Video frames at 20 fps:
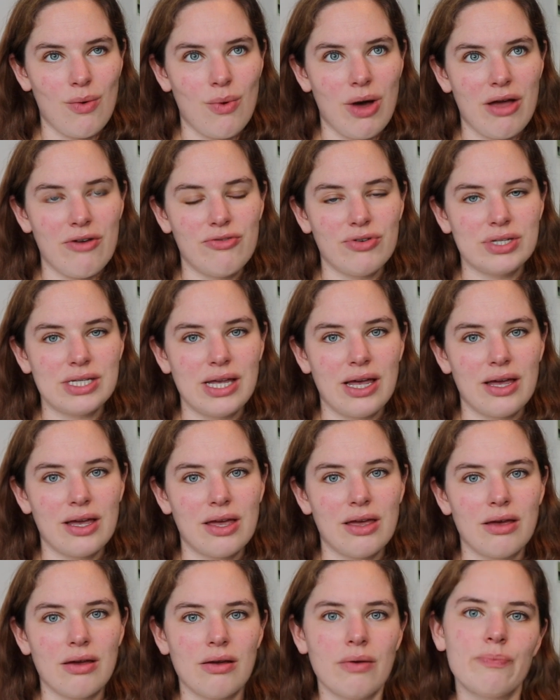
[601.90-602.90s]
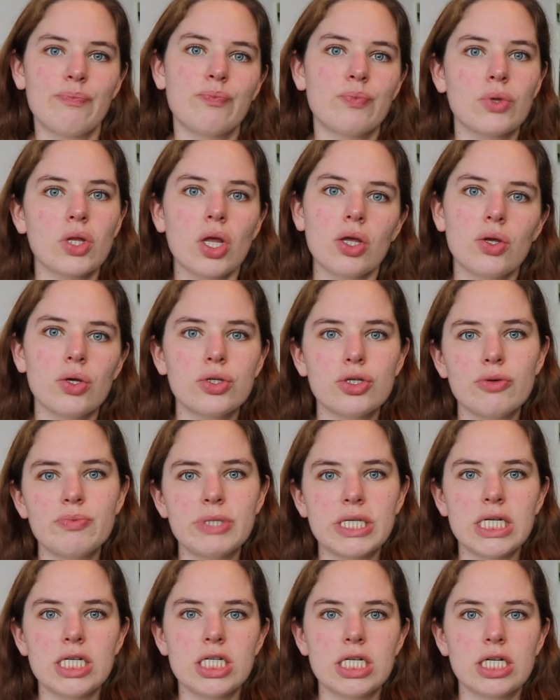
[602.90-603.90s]
wife was like, your top
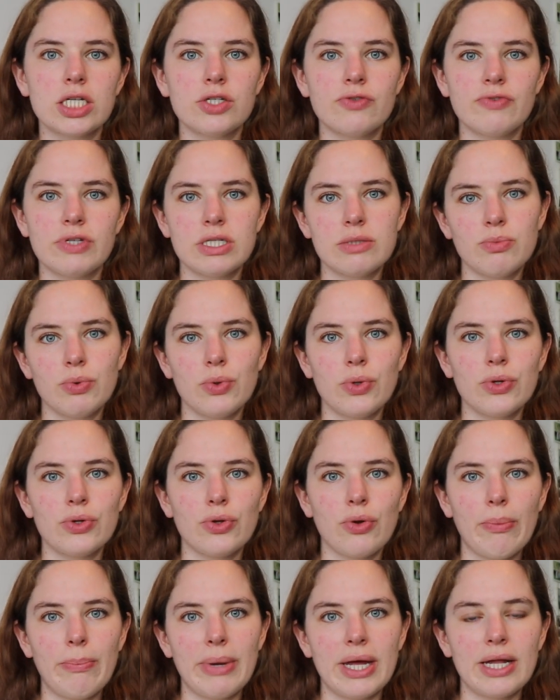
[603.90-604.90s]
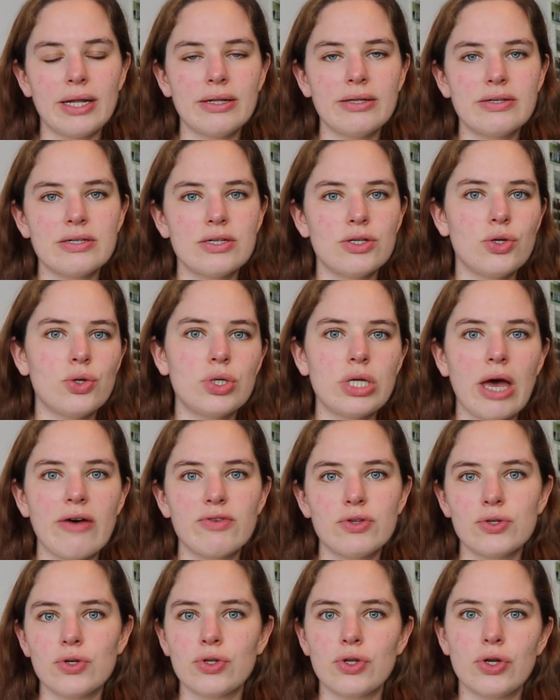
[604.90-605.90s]
stitching is visible on your belt. You
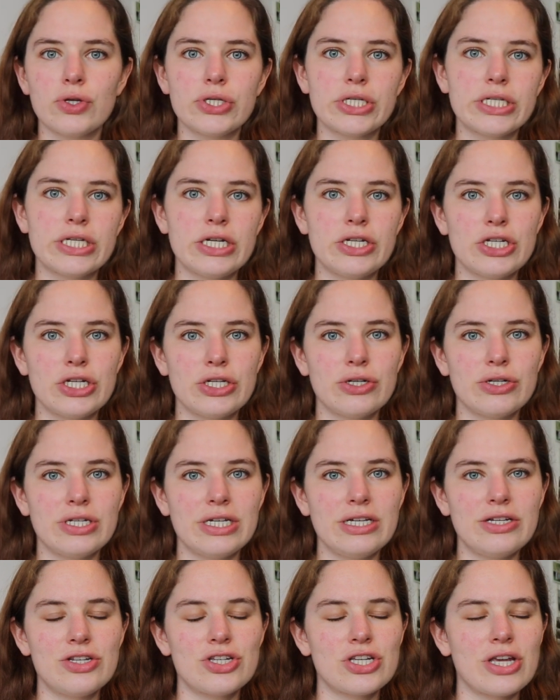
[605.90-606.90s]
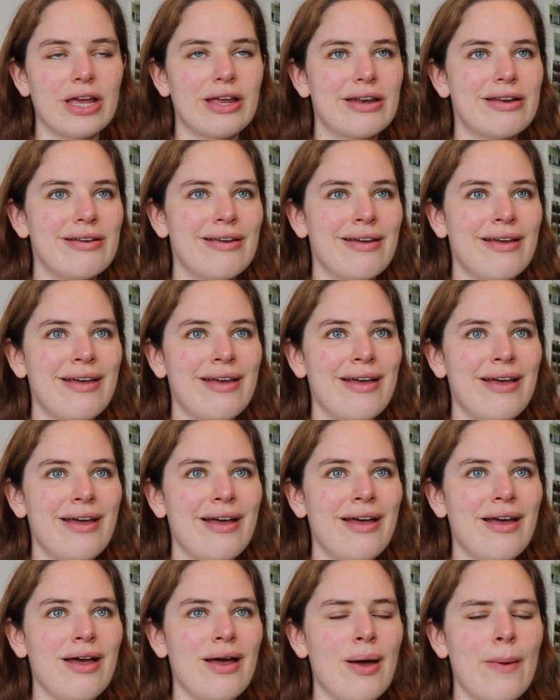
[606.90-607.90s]
haven't done a stitch in the ditch. And
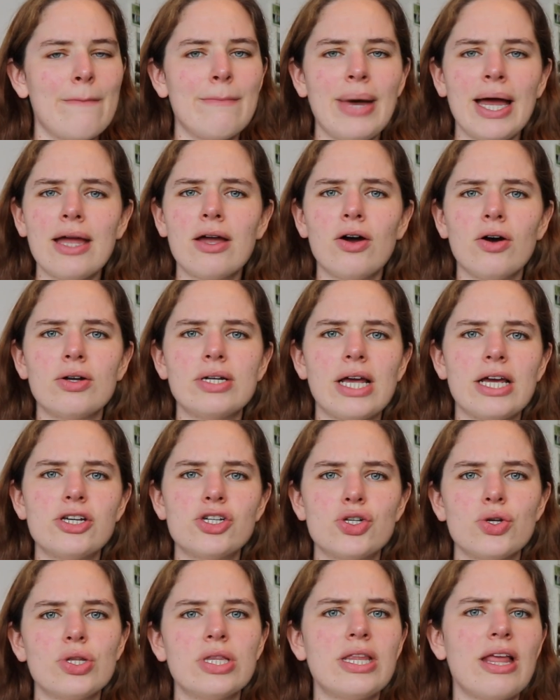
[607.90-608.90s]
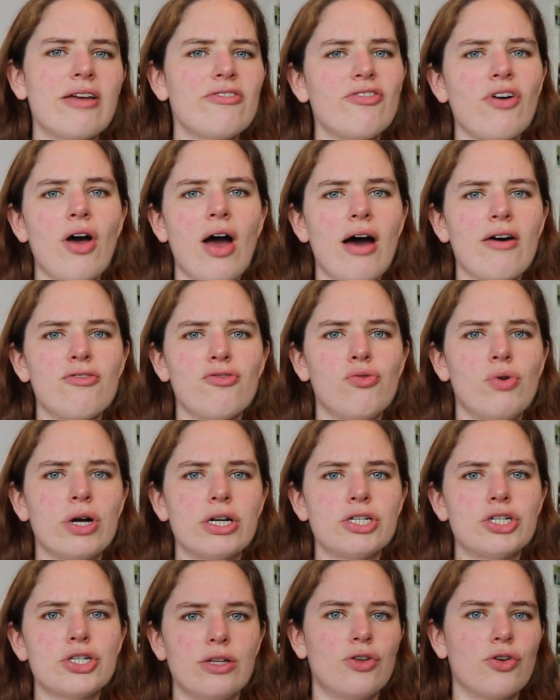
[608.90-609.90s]
my God, I should never have
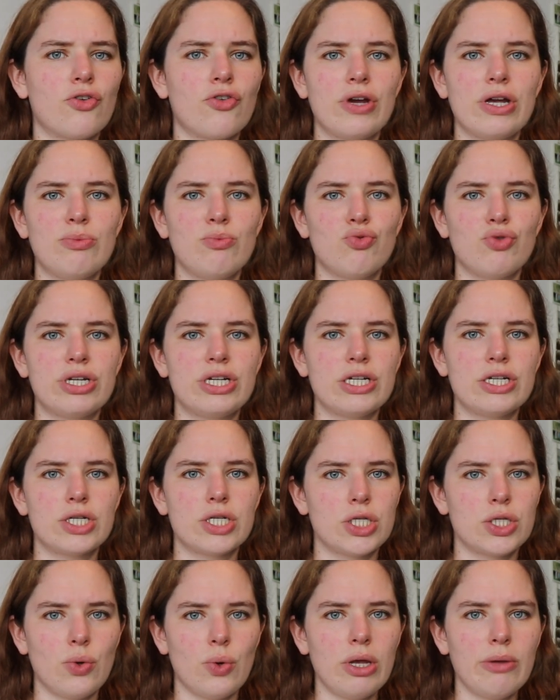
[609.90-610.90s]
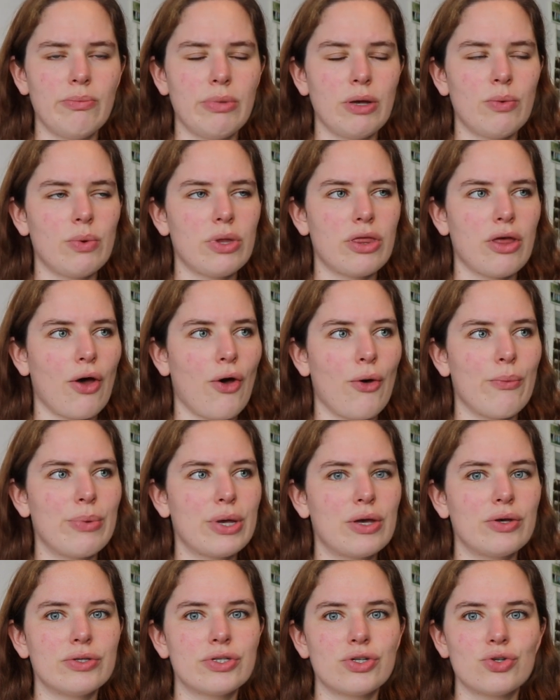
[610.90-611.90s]
watched the Great British Sewing Bee with her,
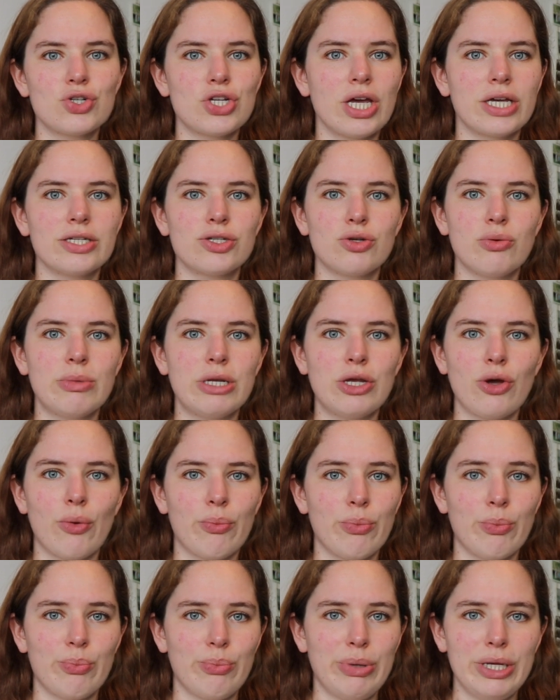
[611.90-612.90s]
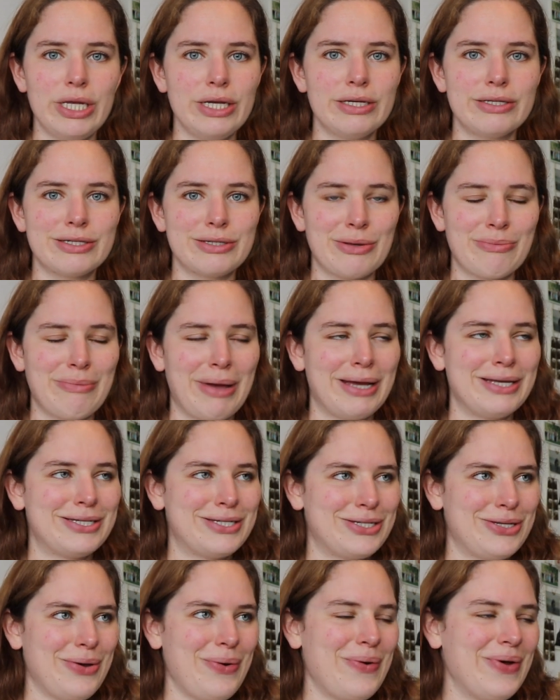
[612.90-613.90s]
because now she has so many opinions on my
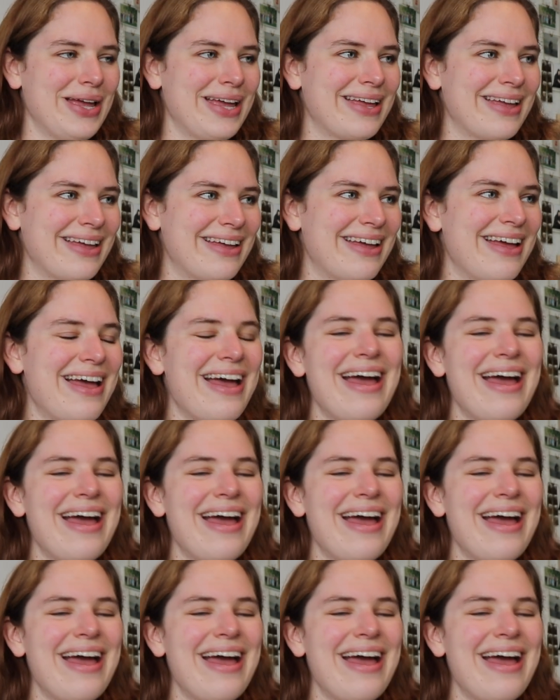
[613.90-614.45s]
sewing.